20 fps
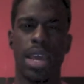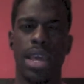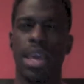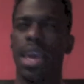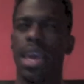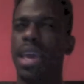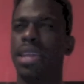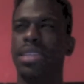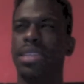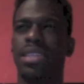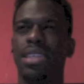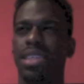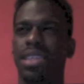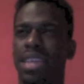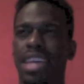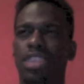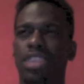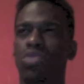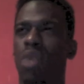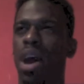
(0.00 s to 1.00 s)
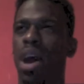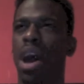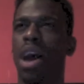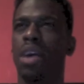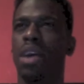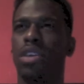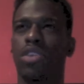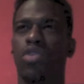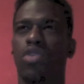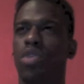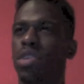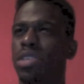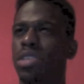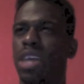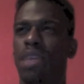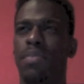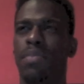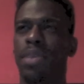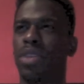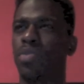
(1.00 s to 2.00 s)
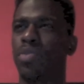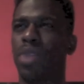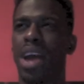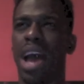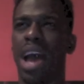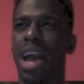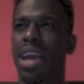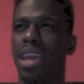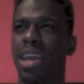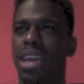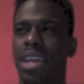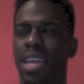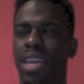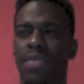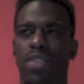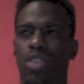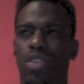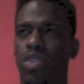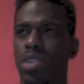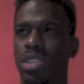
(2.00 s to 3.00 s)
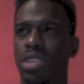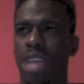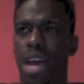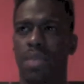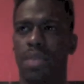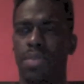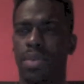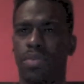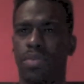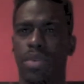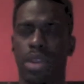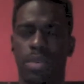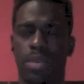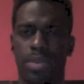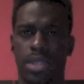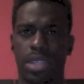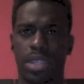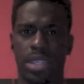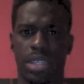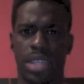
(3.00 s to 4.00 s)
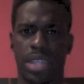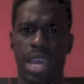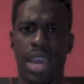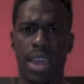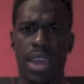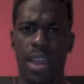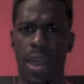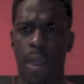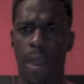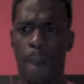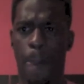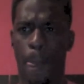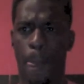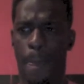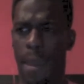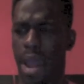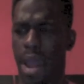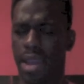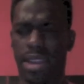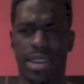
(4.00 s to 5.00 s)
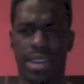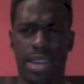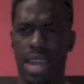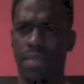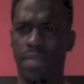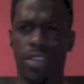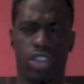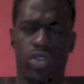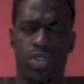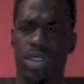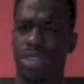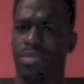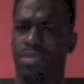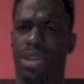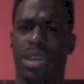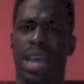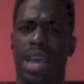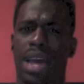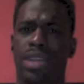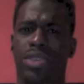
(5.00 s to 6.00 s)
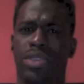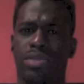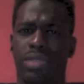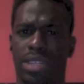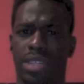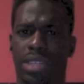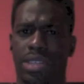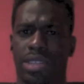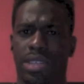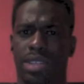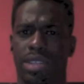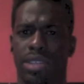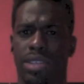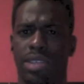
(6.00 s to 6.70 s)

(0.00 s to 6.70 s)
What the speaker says: And see, that's why the girls I've been with, and even the girls I've been with up until this day, I could never treat them like I do niggas.